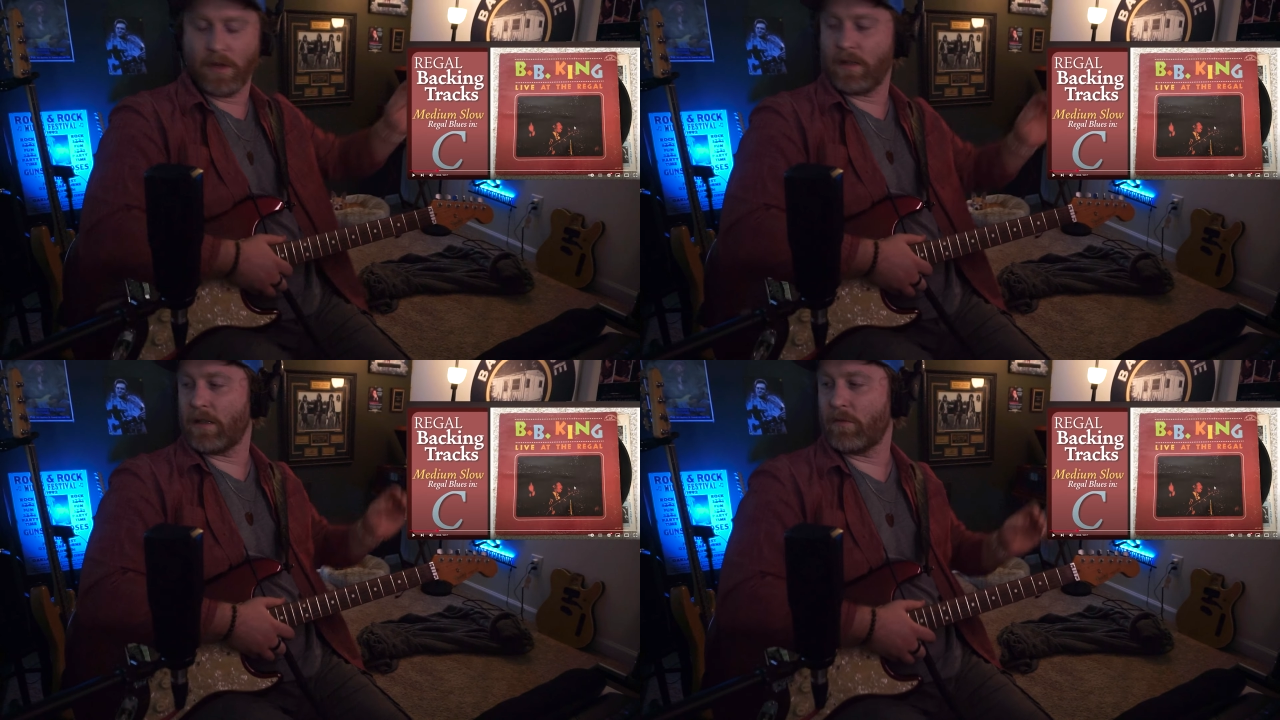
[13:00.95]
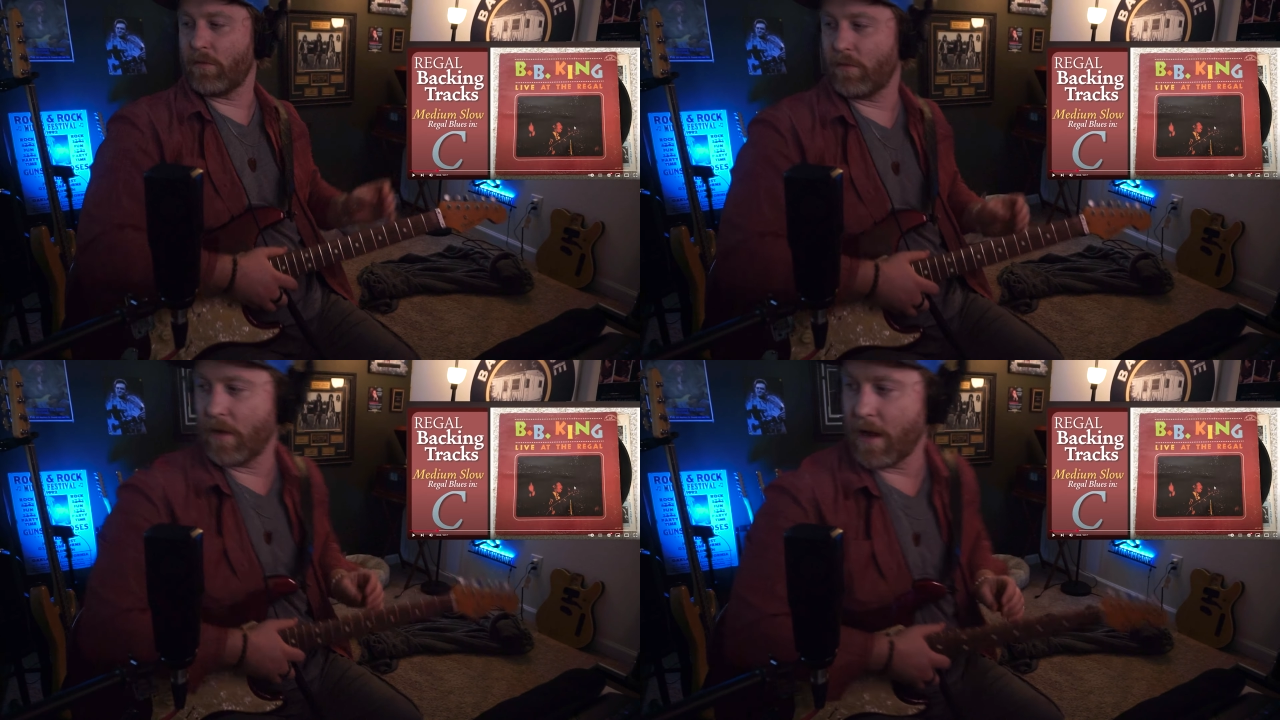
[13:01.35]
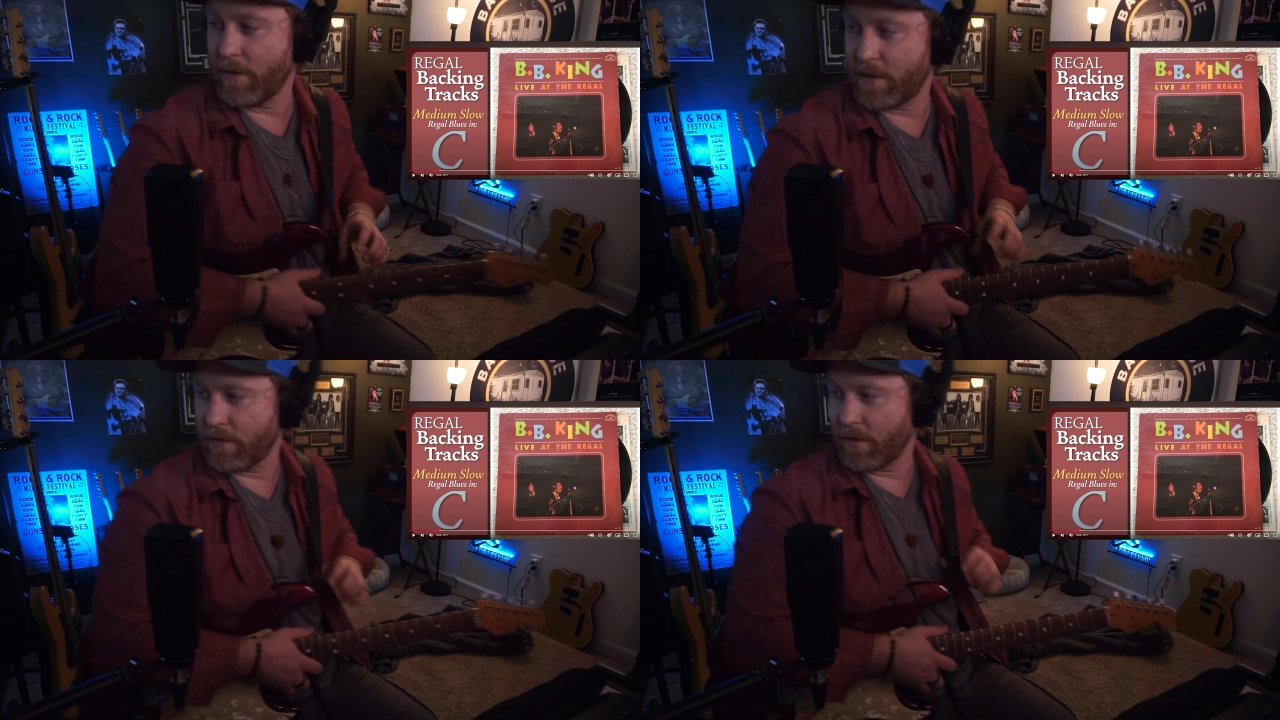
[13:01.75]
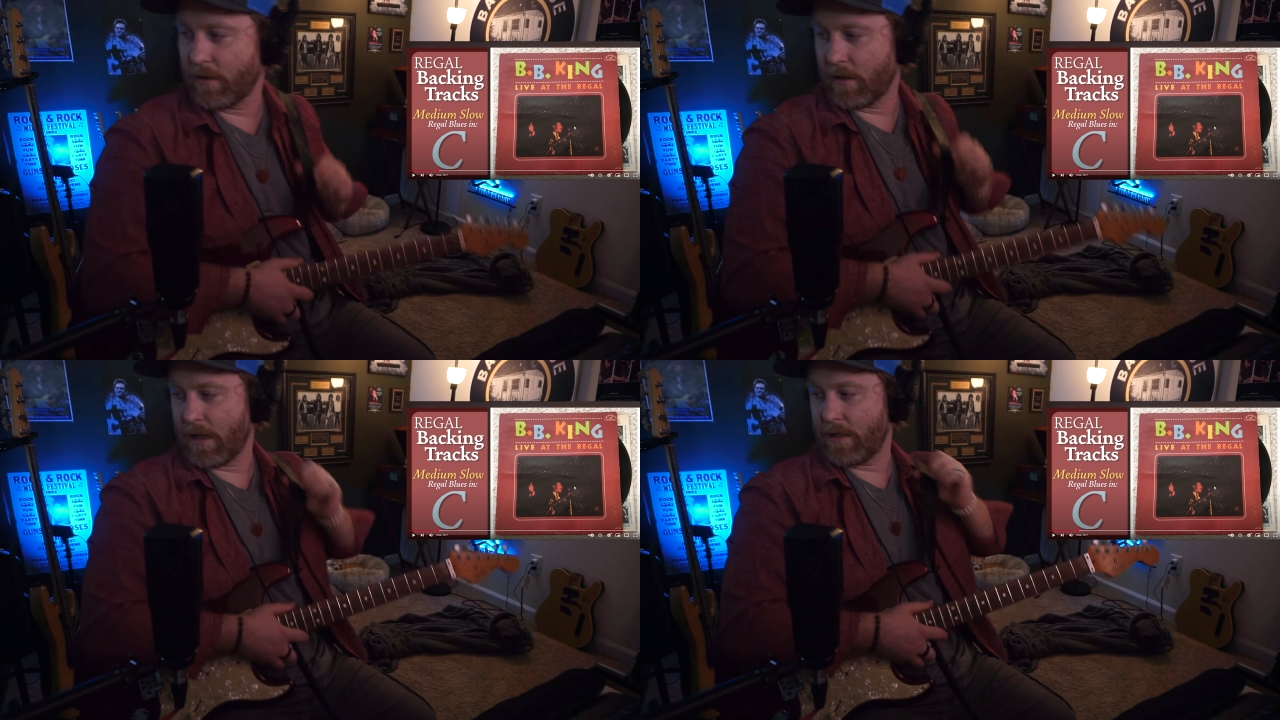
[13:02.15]
minutes in, now we turn on
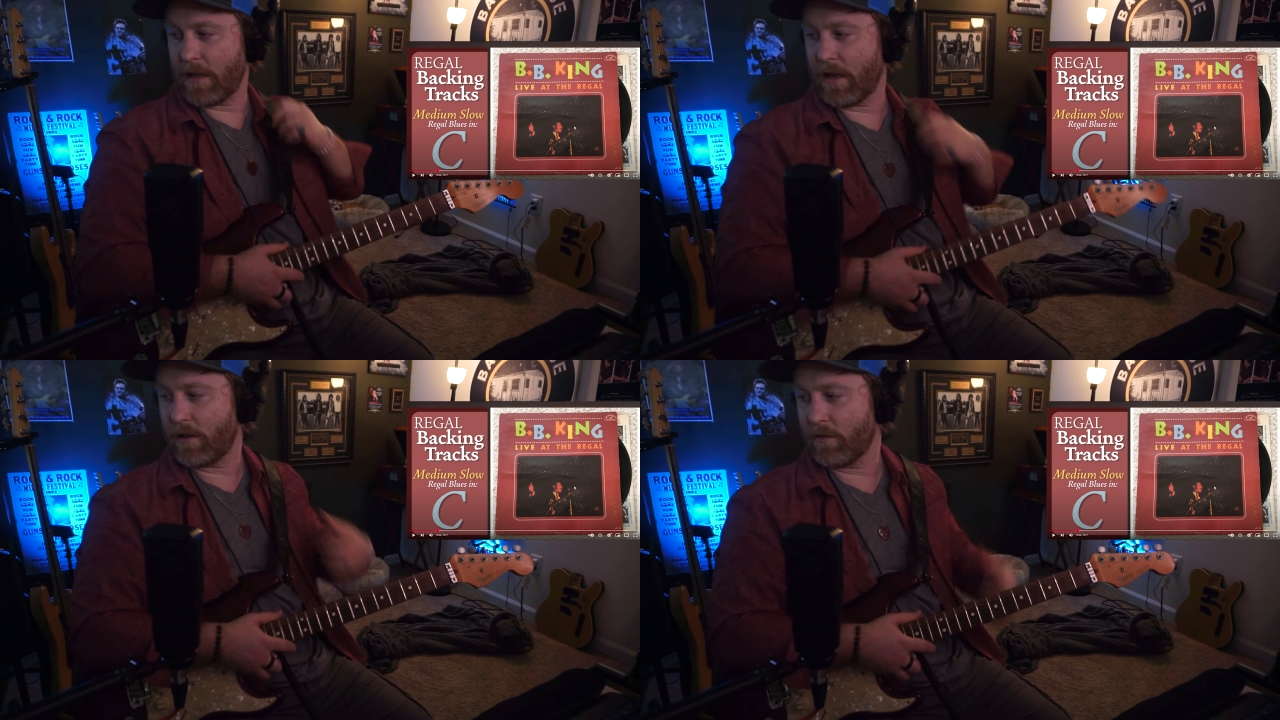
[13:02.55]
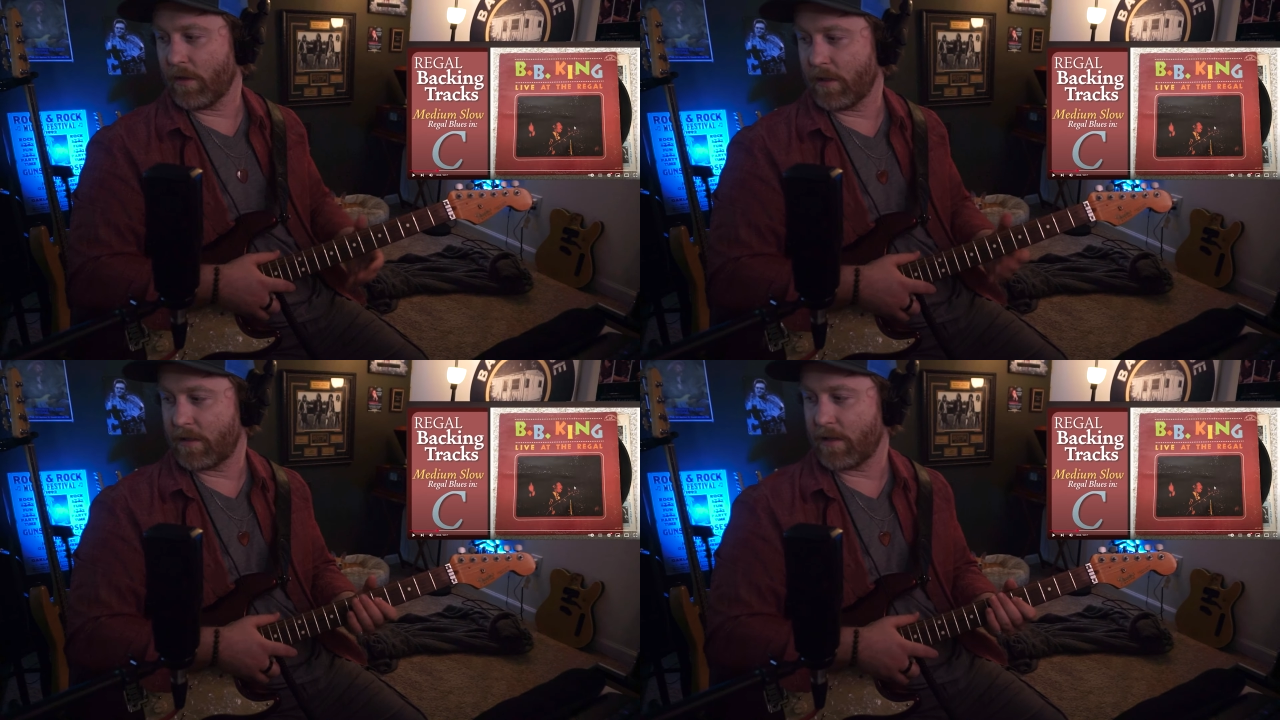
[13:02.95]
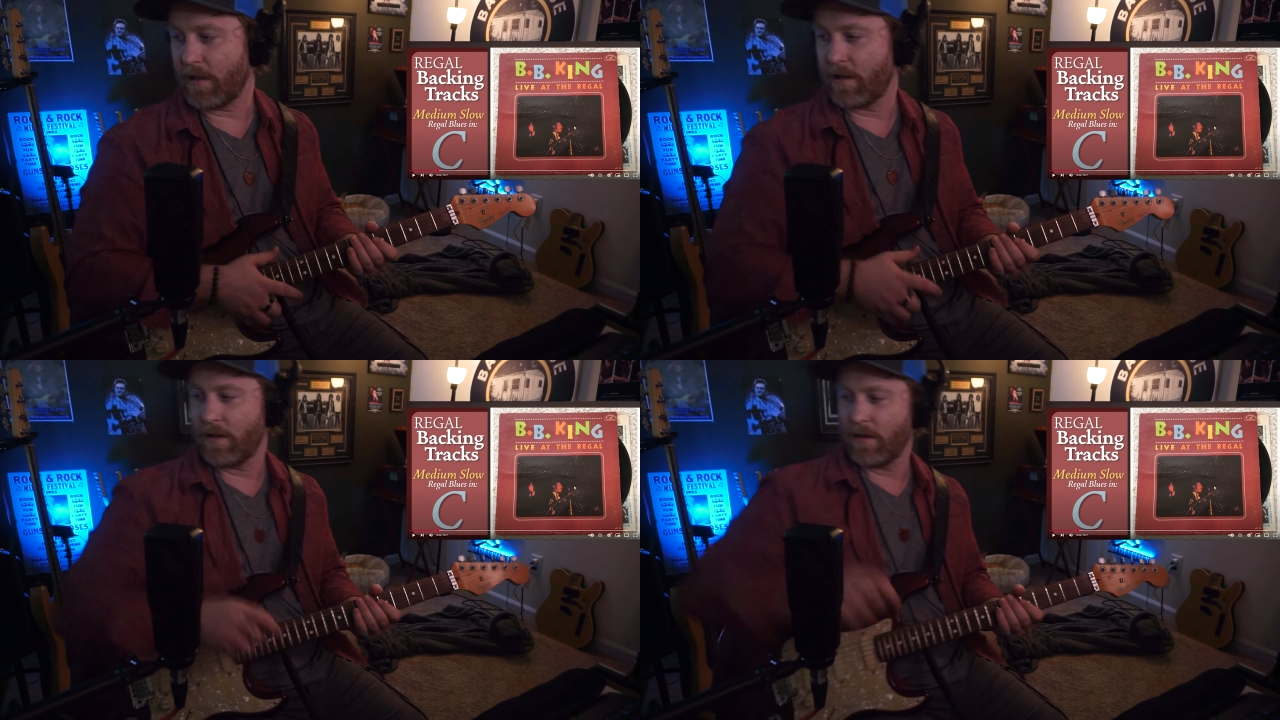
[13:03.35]
the light. Now you can really see.